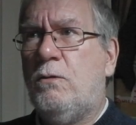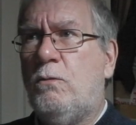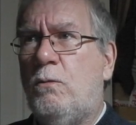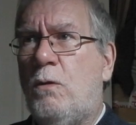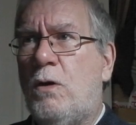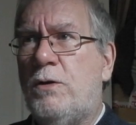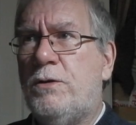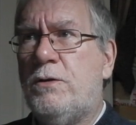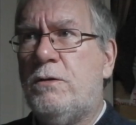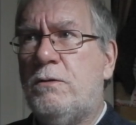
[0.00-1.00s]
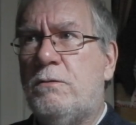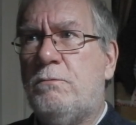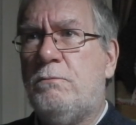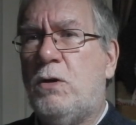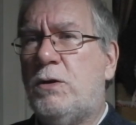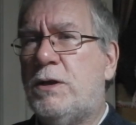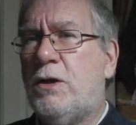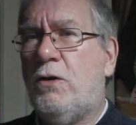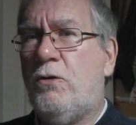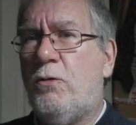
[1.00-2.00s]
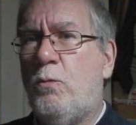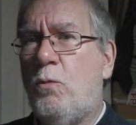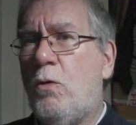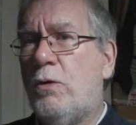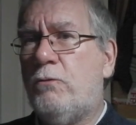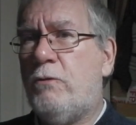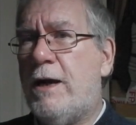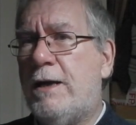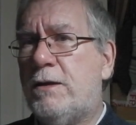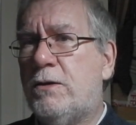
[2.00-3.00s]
one multicolour and one red.